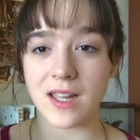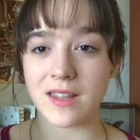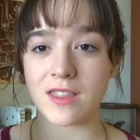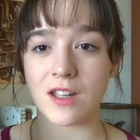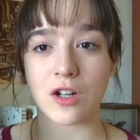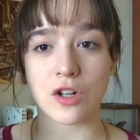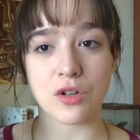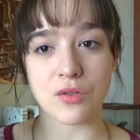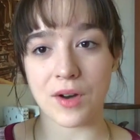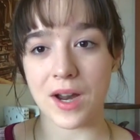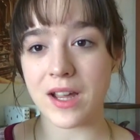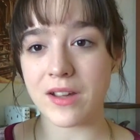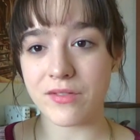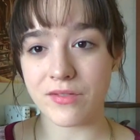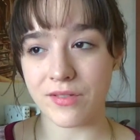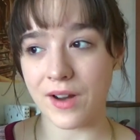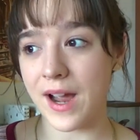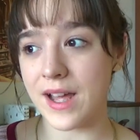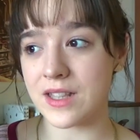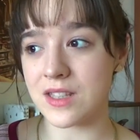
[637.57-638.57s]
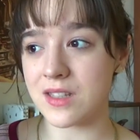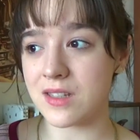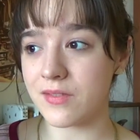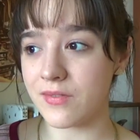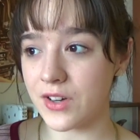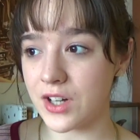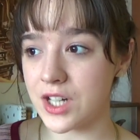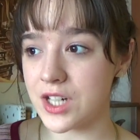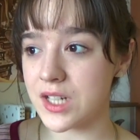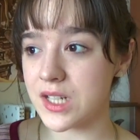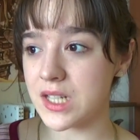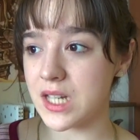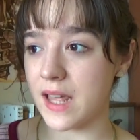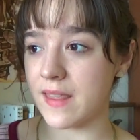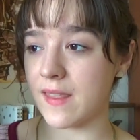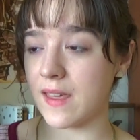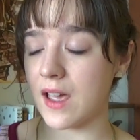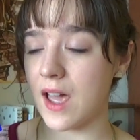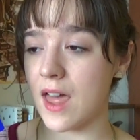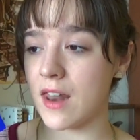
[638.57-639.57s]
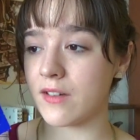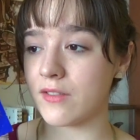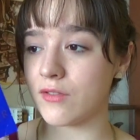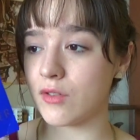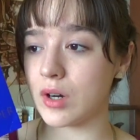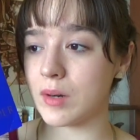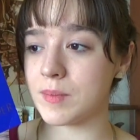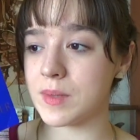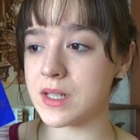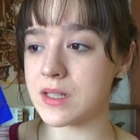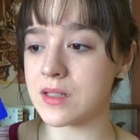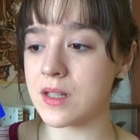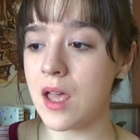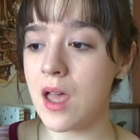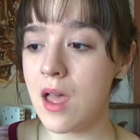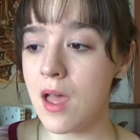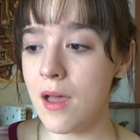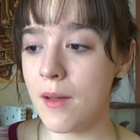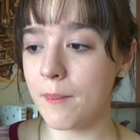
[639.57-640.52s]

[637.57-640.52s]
Like, they're great friends first, and they kind of form this